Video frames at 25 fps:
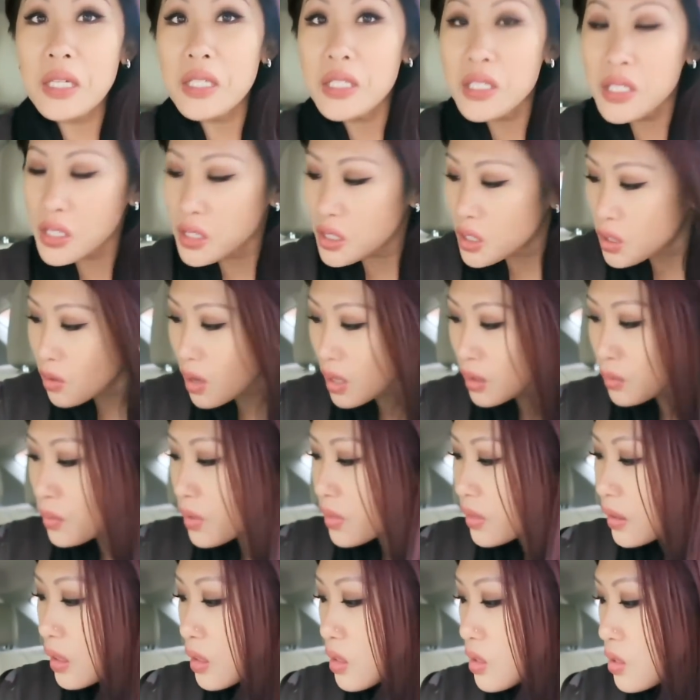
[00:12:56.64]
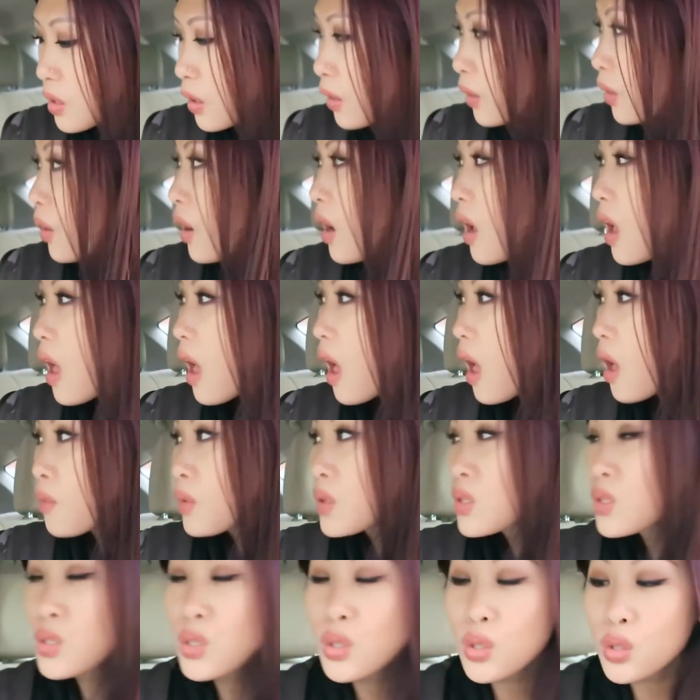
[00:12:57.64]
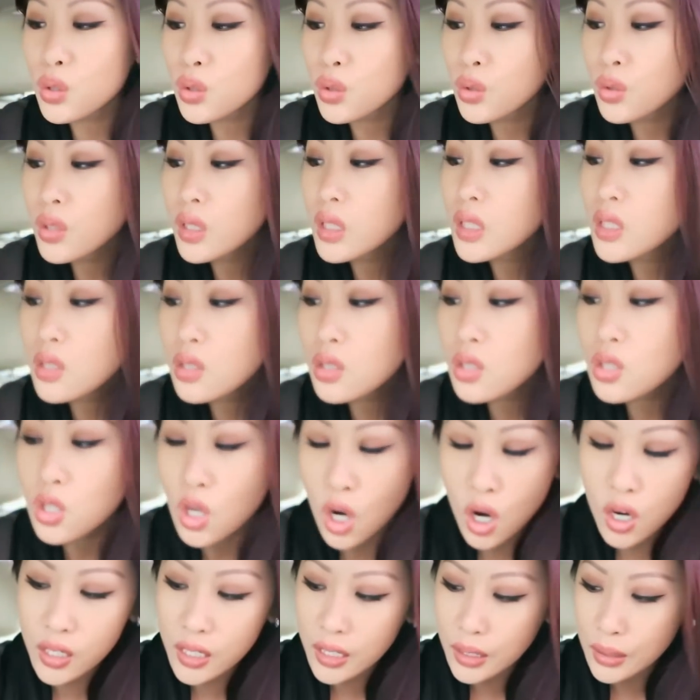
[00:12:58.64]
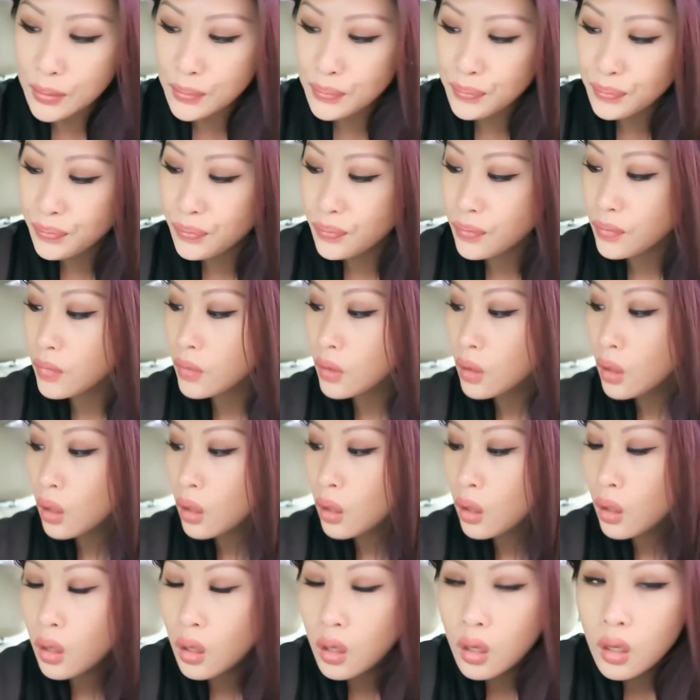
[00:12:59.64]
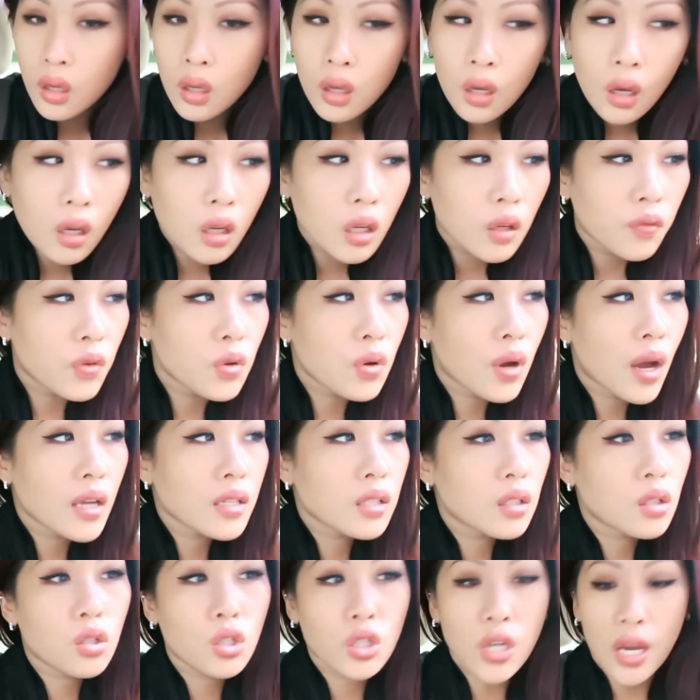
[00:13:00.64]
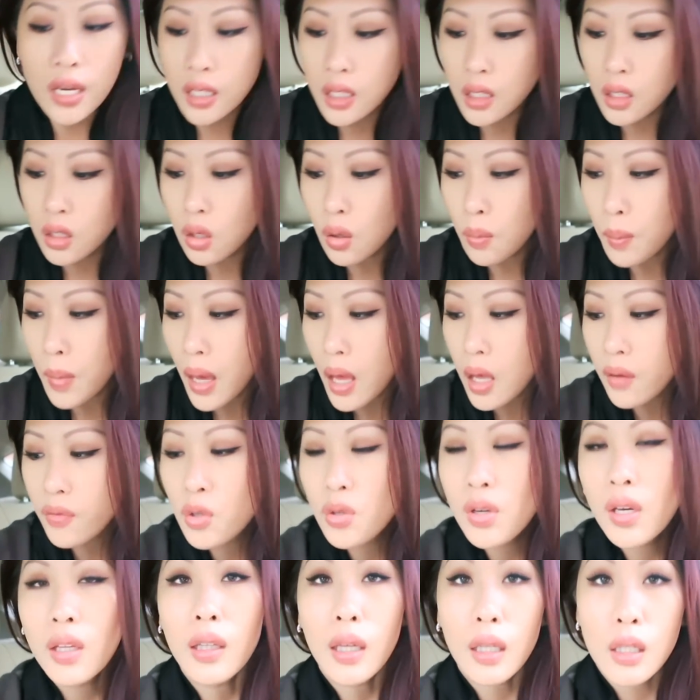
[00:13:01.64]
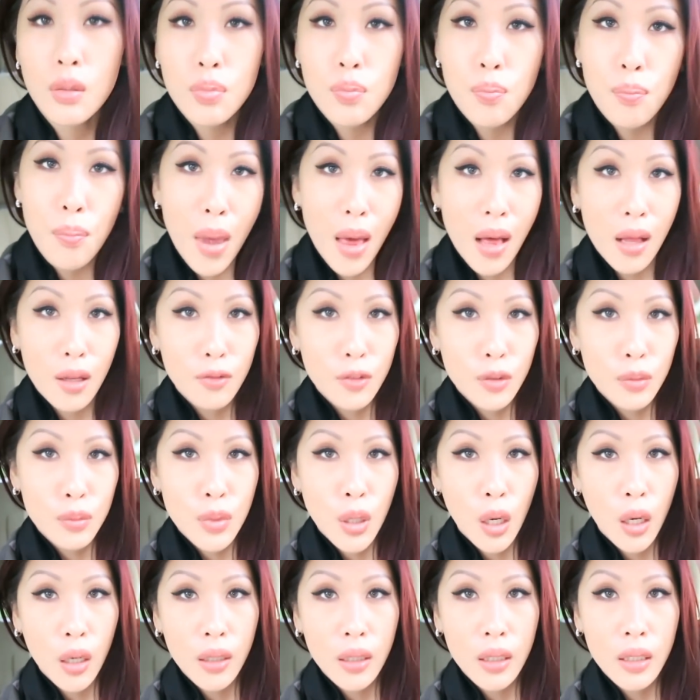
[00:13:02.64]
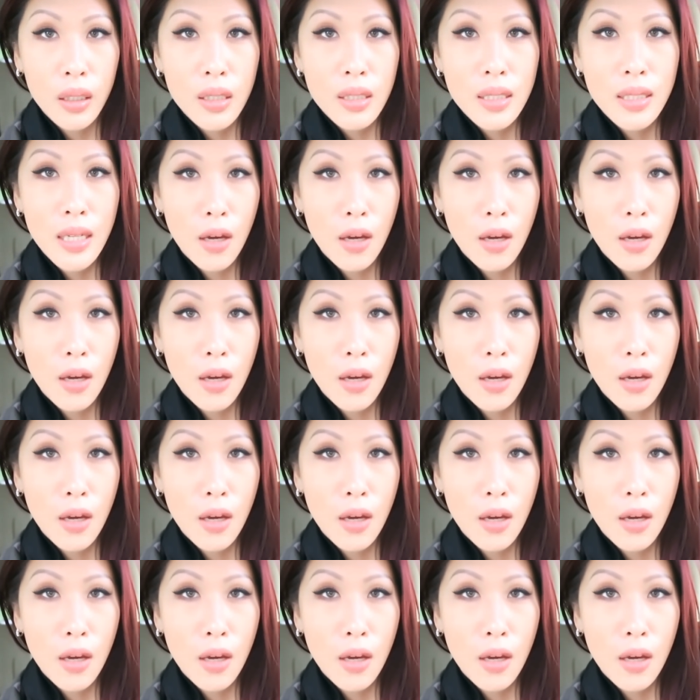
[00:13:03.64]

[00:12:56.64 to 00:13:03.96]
continue on with it. So I went to Target. If you guys are checking your mail, if you get like mail from Target,